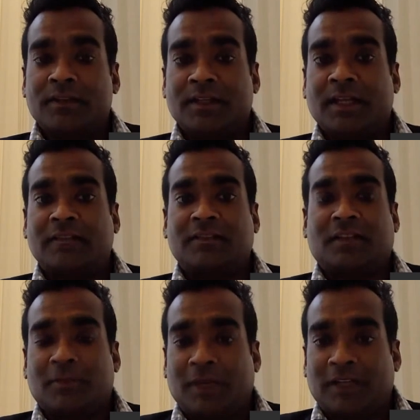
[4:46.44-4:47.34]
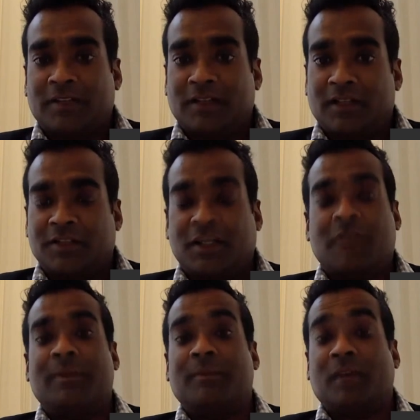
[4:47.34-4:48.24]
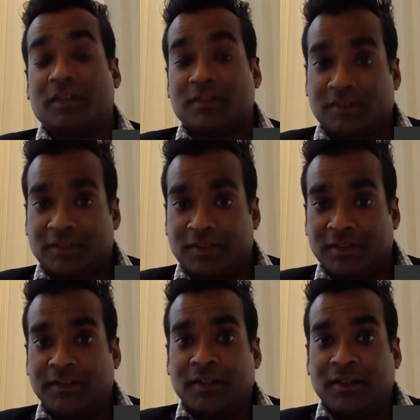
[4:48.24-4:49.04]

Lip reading: The next director, Jeremy Meyerson,